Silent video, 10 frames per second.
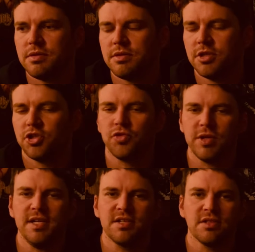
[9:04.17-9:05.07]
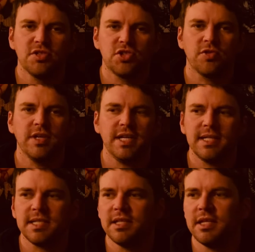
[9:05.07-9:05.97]
the trees on the
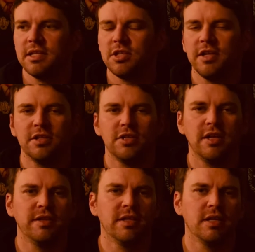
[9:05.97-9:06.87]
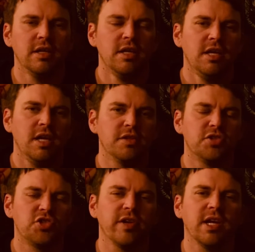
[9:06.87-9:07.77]
streets and the and the and the and the
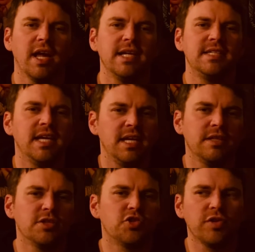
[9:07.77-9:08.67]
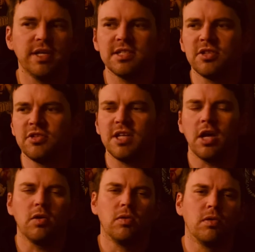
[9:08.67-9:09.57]
street lights hitting the trees and there's
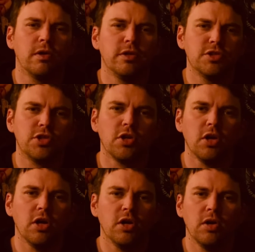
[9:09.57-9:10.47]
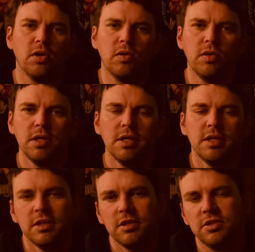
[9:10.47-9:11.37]
that orange glow
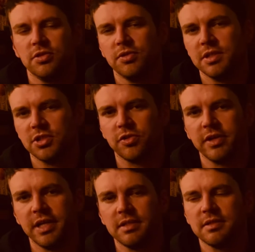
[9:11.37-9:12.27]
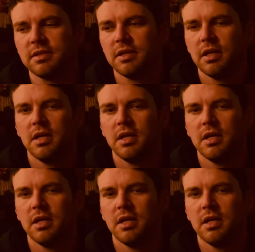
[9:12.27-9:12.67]
to the streets.